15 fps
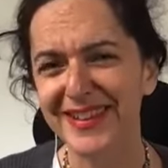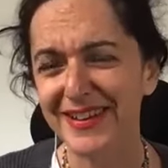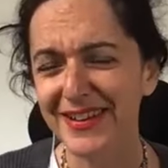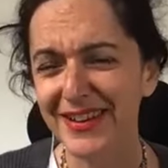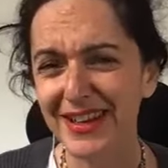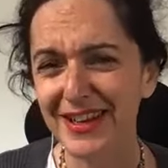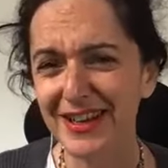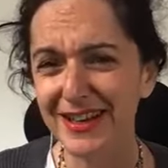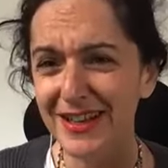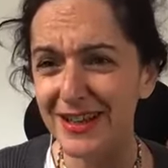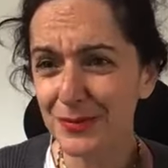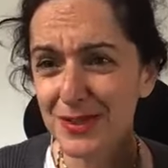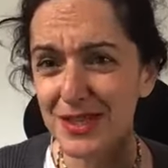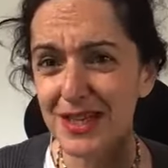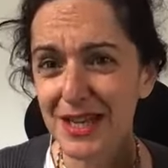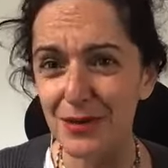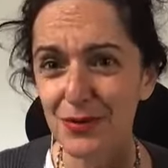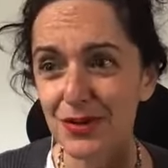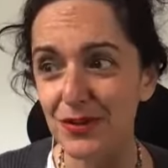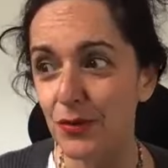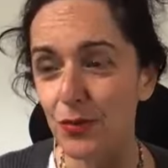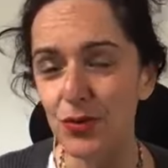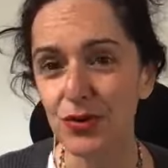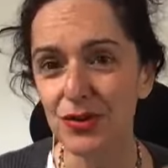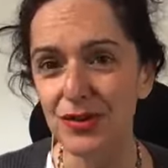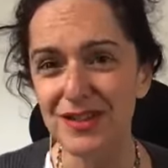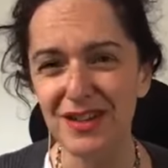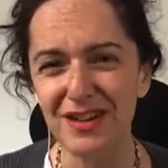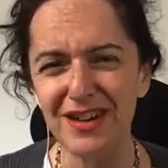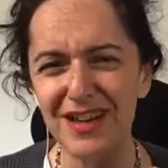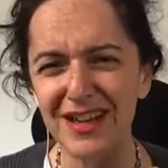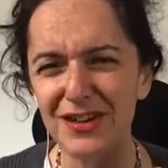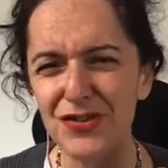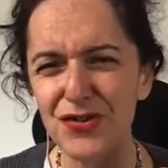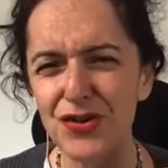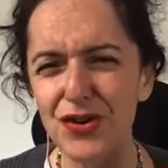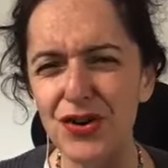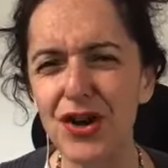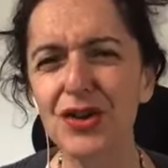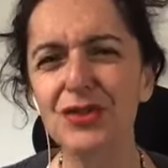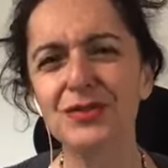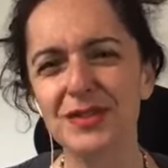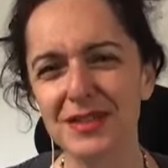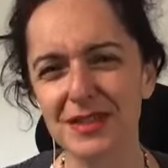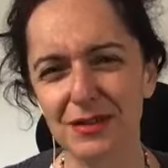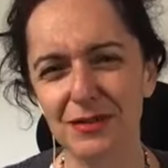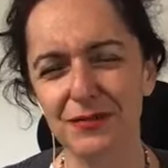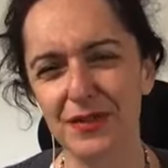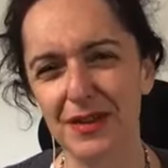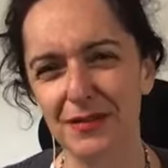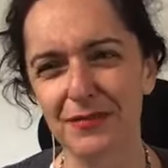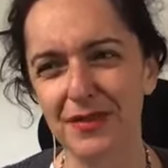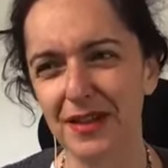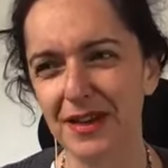I was hearing the words. I had no self-love